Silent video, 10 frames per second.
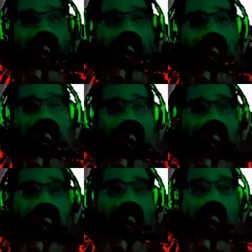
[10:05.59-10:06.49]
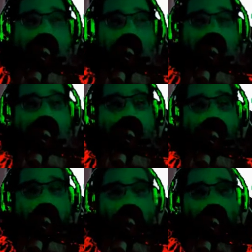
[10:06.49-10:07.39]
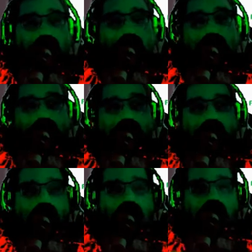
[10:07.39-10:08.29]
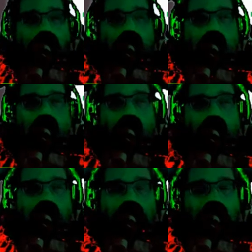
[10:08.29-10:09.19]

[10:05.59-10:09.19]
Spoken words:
he's not even a Jew. Holy moly.